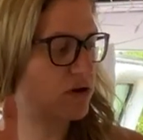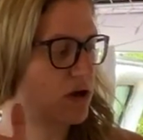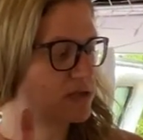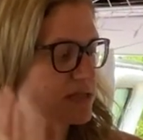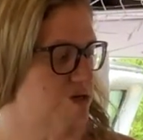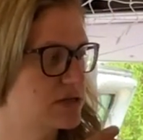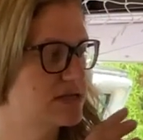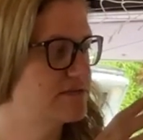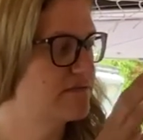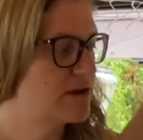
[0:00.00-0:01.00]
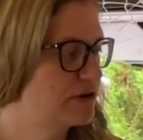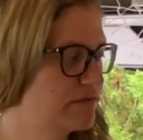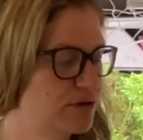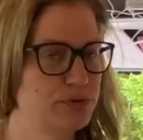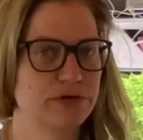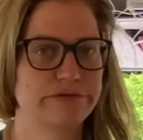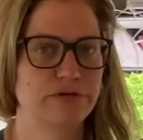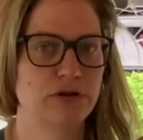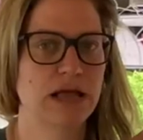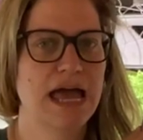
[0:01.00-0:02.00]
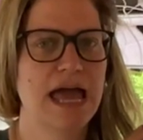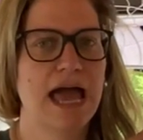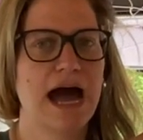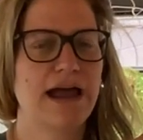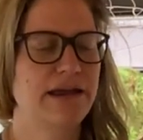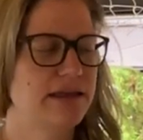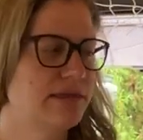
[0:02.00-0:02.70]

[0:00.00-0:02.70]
considered this very, very beautiful. I